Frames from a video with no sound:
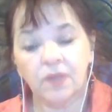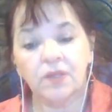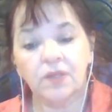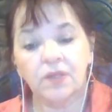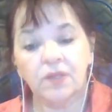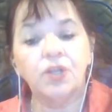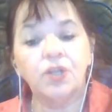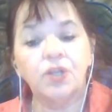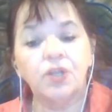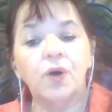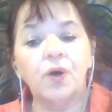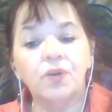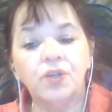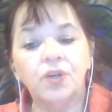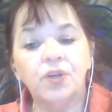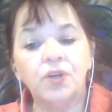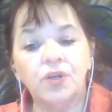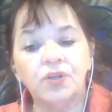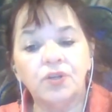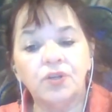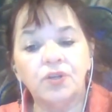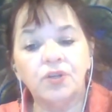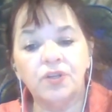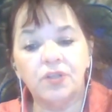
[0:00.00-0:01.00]
You
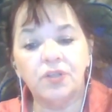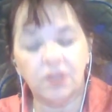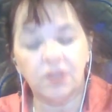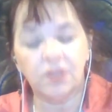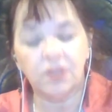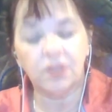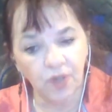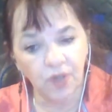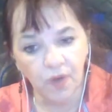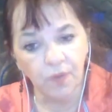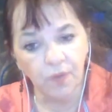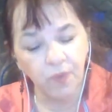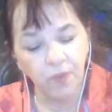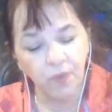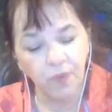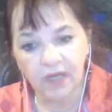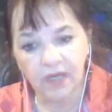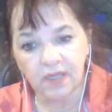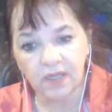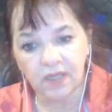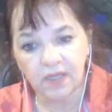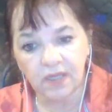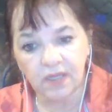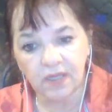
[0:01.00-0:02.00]
know
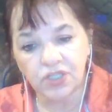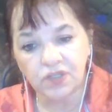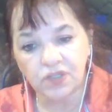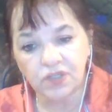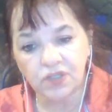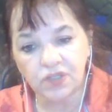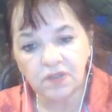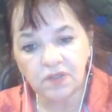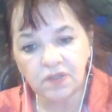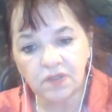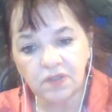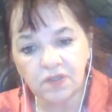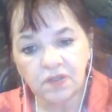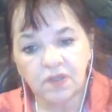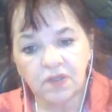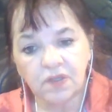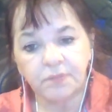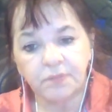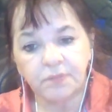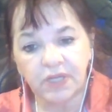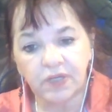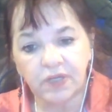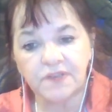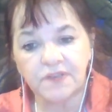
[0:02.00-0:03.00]
why, John?
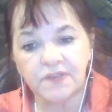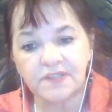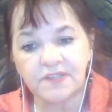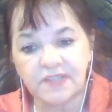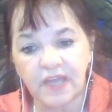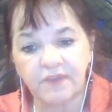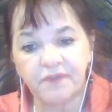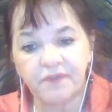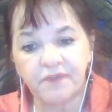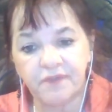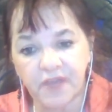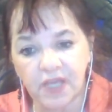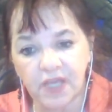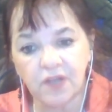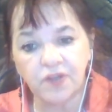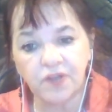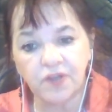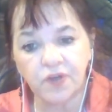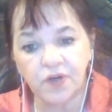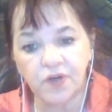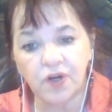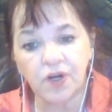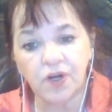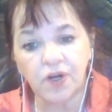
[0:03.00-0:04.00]
Because they feel
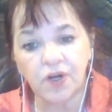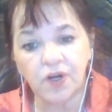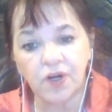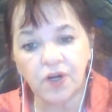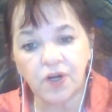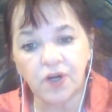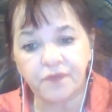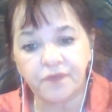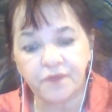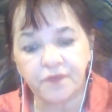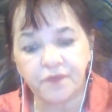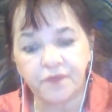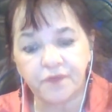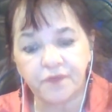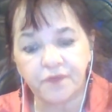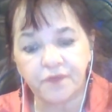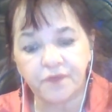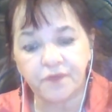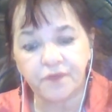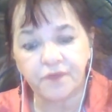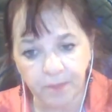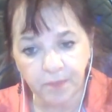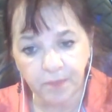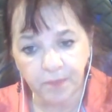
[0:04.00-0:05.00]
your love for them.